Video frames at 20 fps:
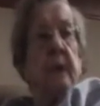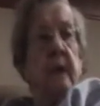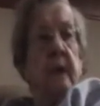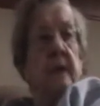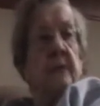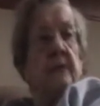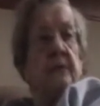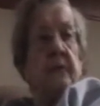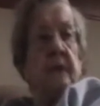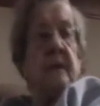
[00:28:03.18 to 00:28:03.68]

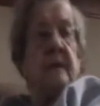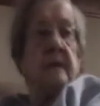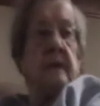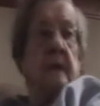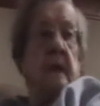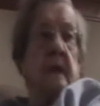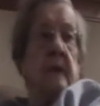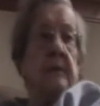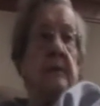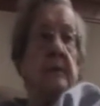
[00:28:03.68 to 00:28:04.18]
he's dressing
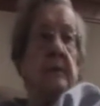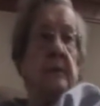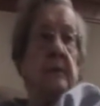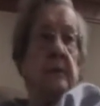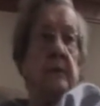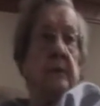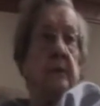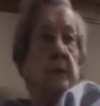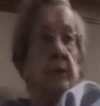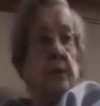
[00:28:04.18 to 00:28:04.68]
up or to
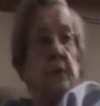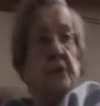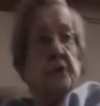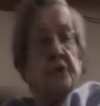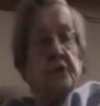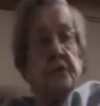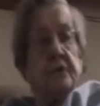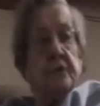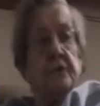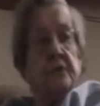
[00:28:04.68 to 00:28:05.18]
go to
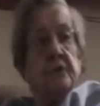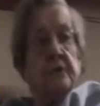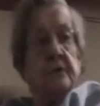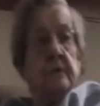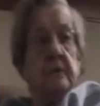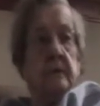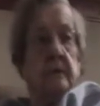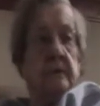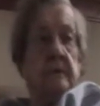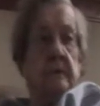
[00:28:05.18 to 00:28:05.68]
church, you
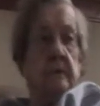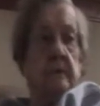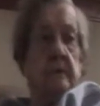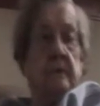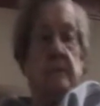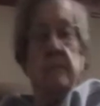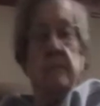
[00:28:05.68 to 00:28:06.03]
know. So